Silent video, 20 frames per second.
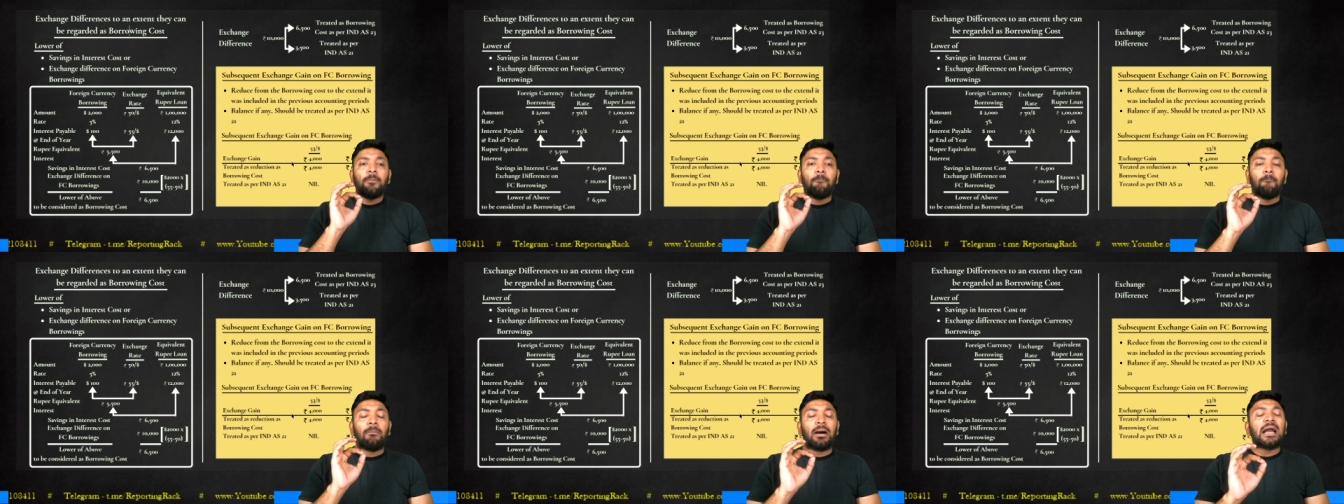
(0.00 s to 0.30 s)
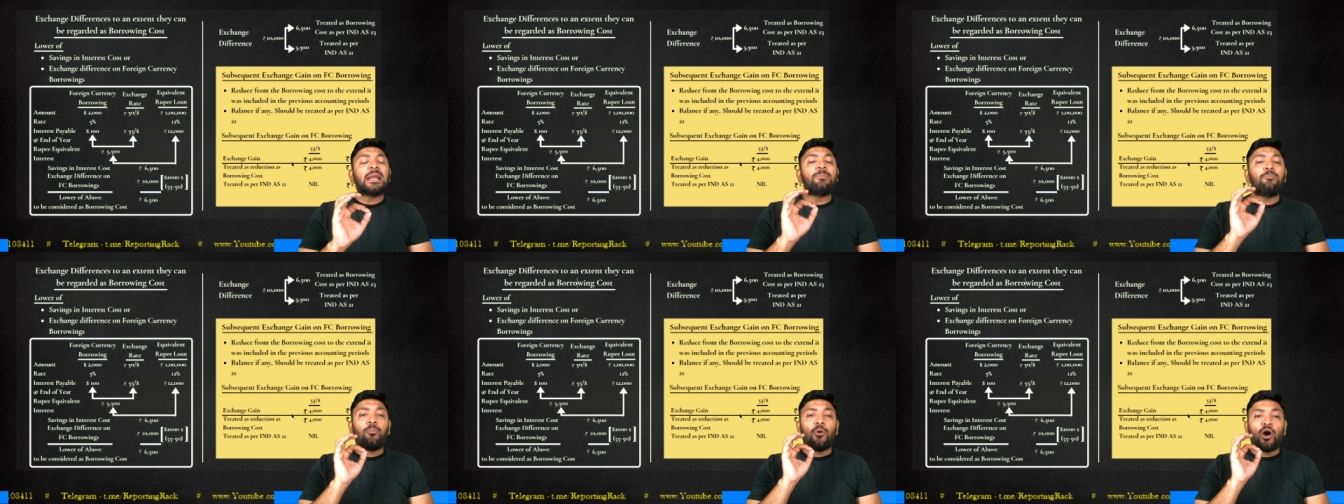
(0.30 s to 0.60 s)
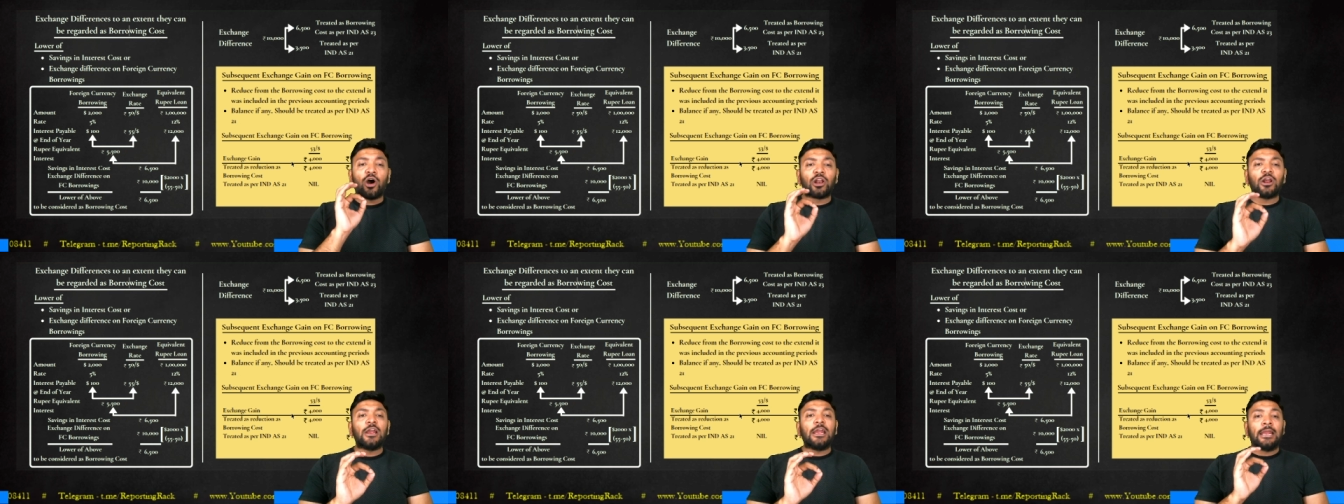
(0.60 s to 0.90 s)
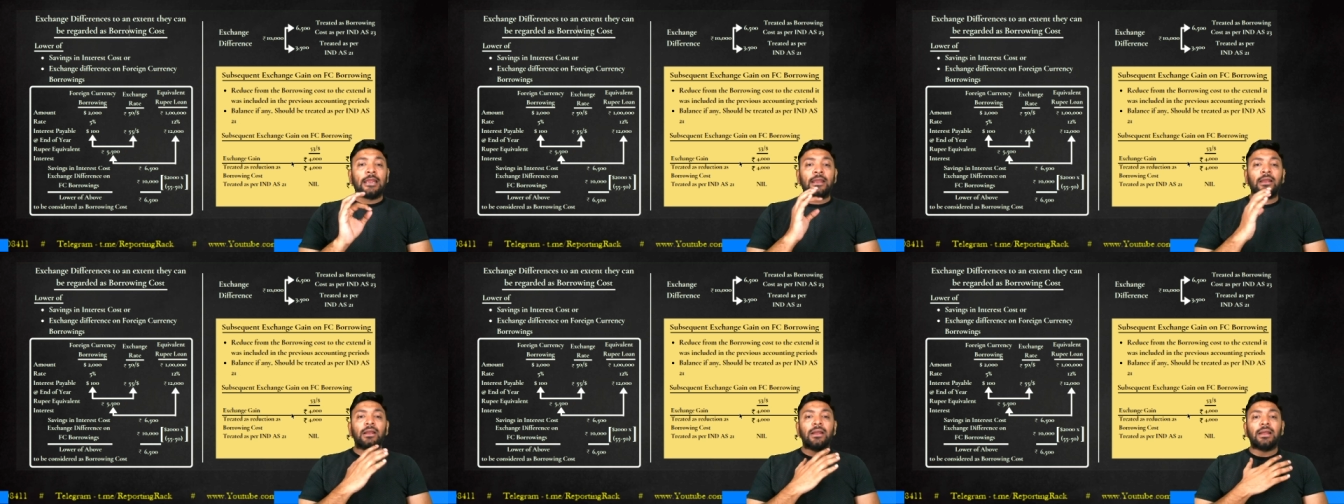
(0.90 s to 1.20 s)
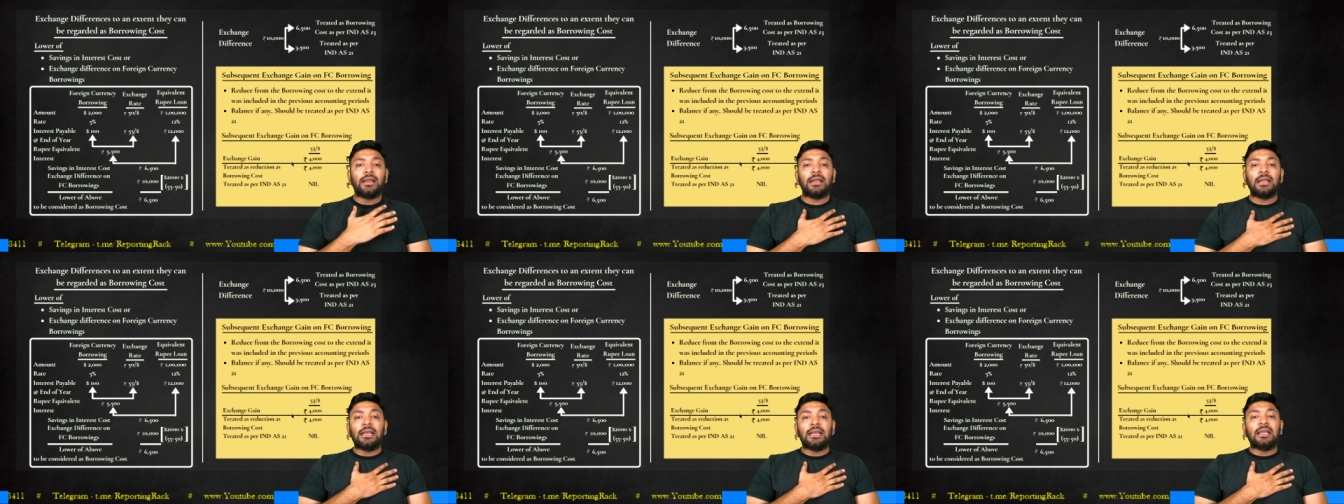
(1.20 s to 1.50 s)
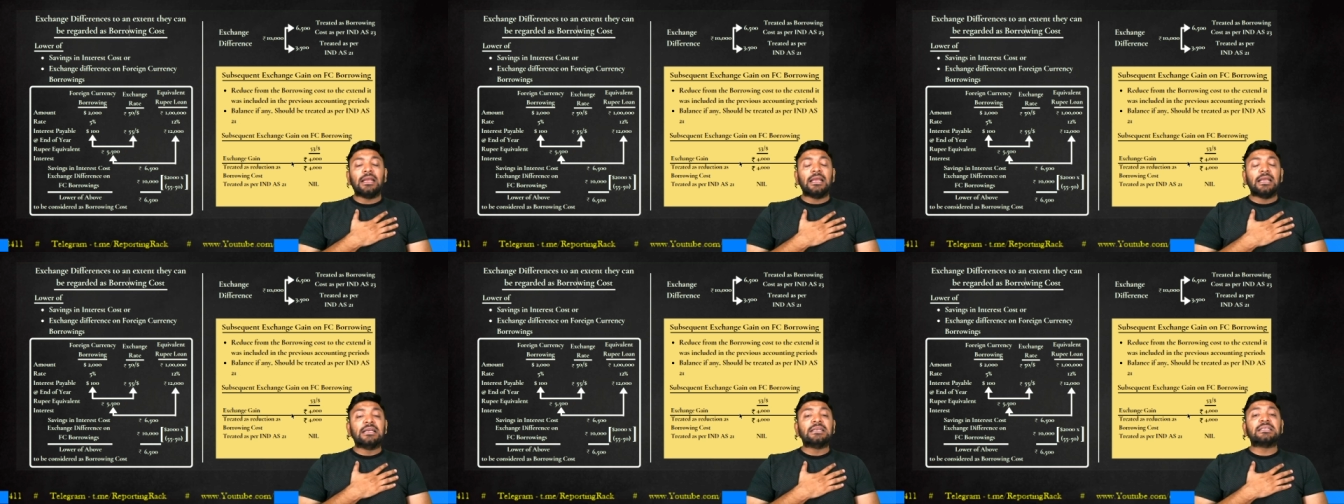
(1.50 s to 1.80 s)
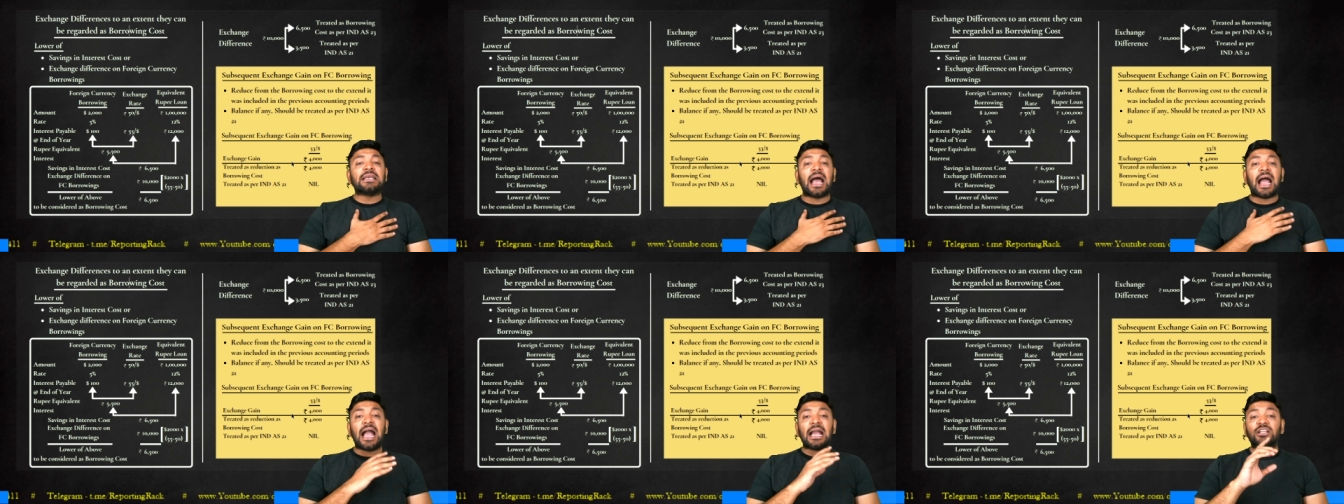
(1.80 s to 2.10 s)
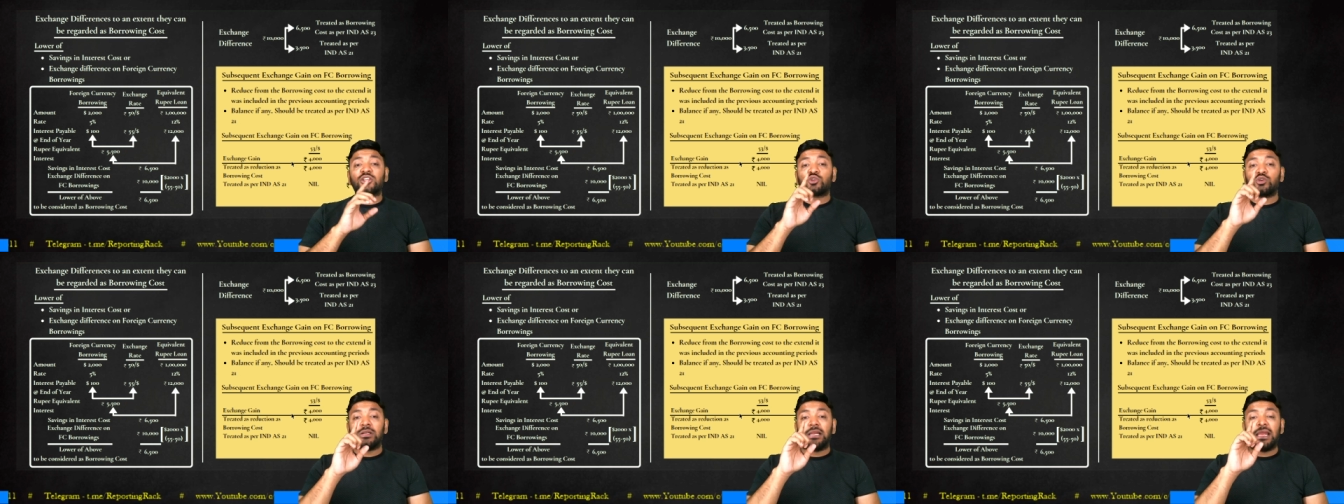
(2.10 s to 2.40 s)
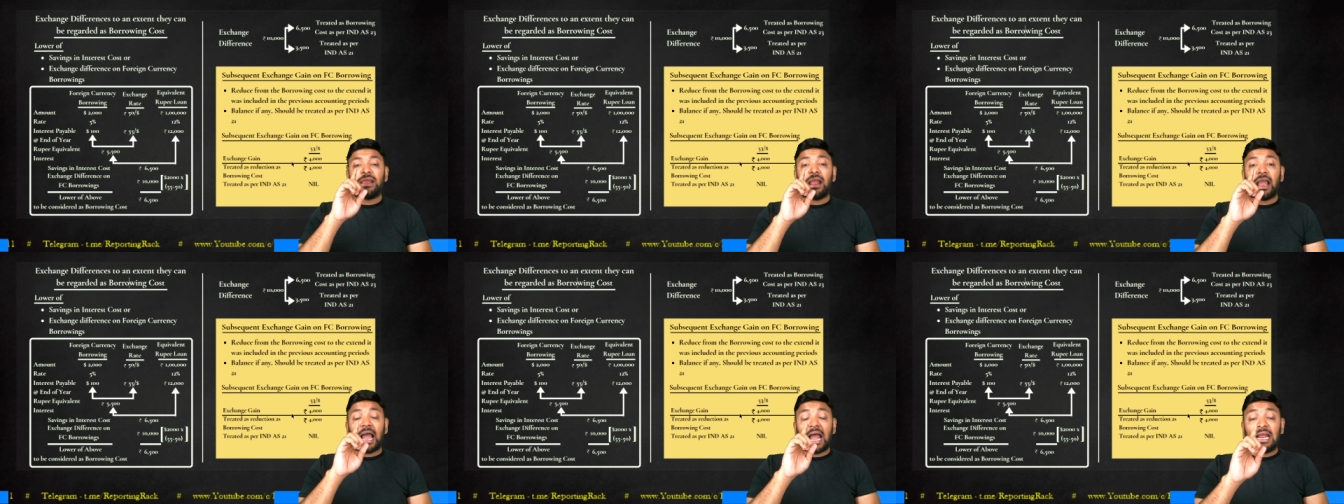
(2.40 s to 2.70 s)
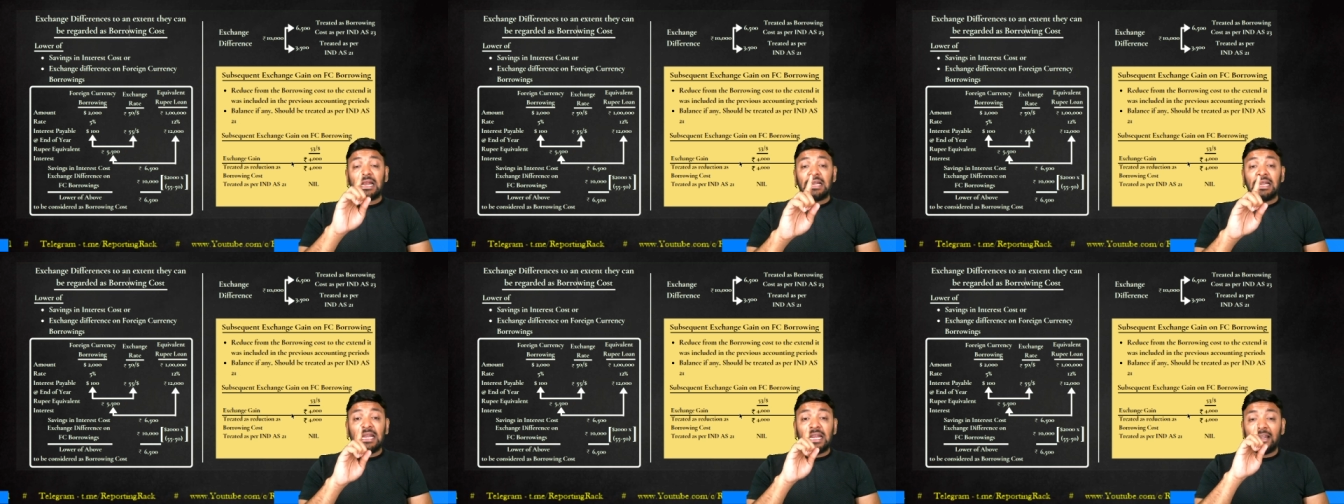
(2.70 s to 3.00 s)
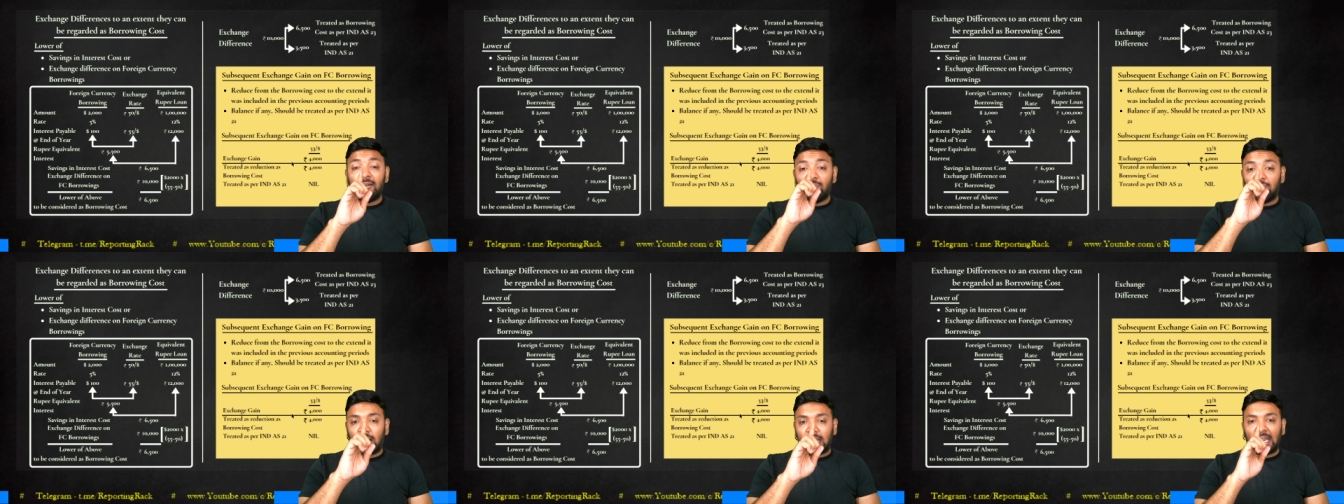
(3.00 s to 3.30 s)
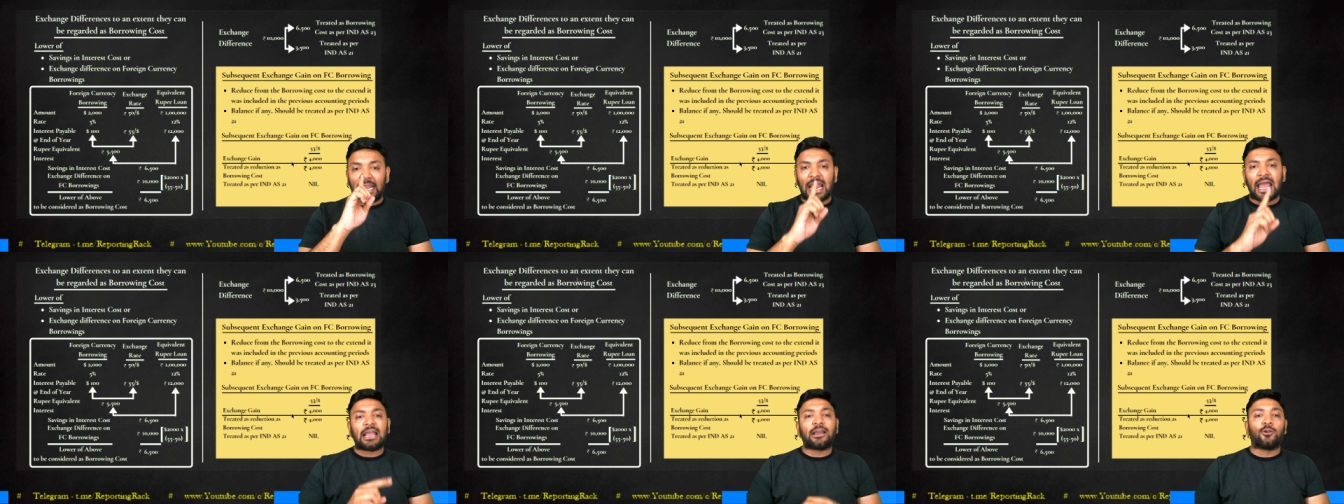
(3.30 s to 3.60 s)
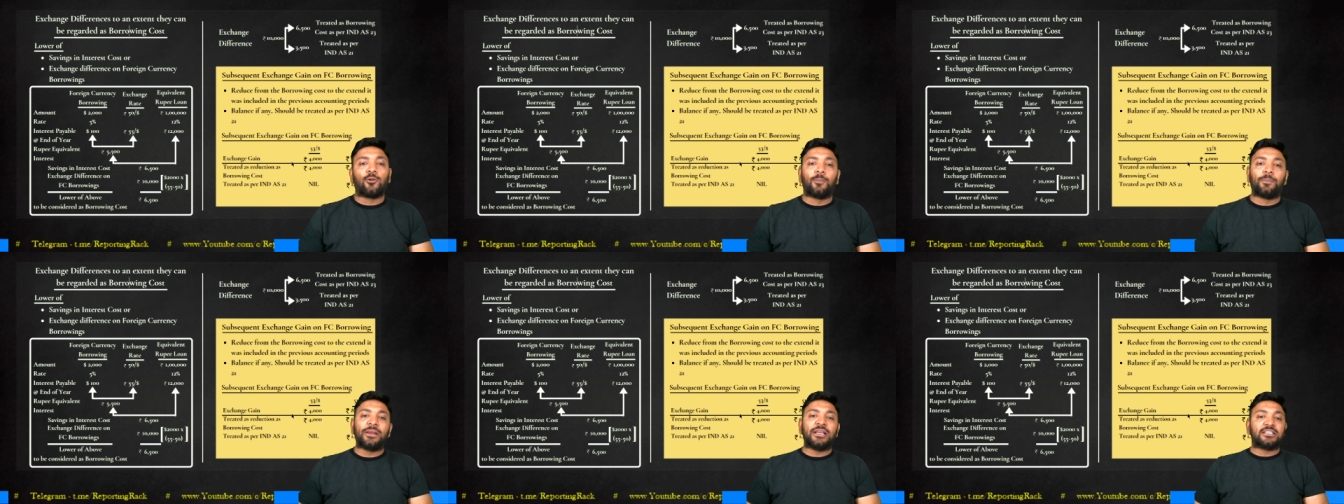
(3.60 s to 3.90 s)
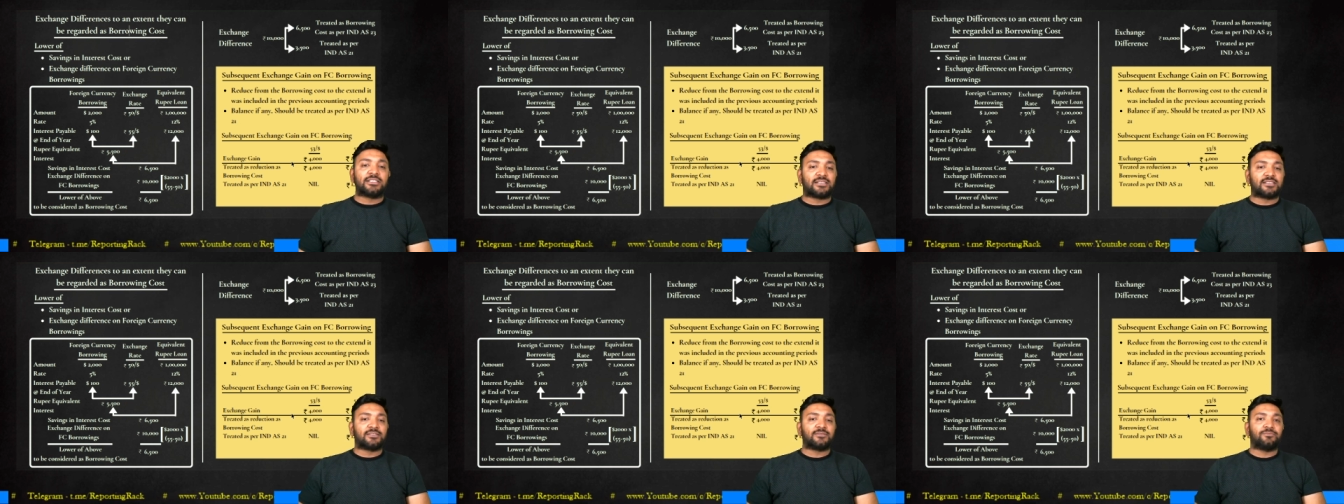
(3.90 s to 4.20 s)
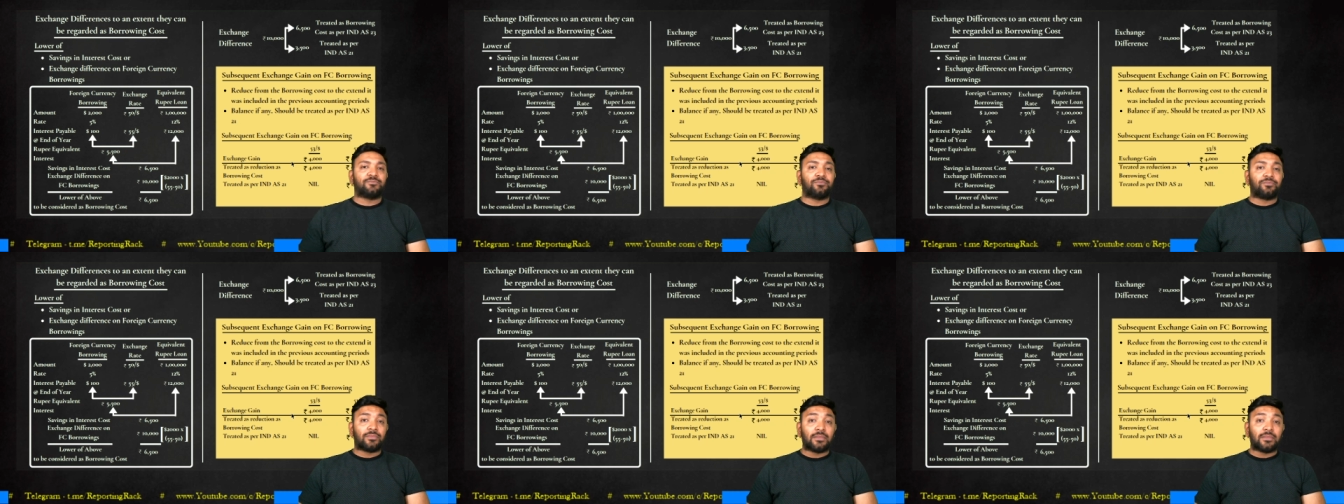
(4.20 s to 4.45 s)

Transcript: My borrowing is actually, I need 1 lakh rupees.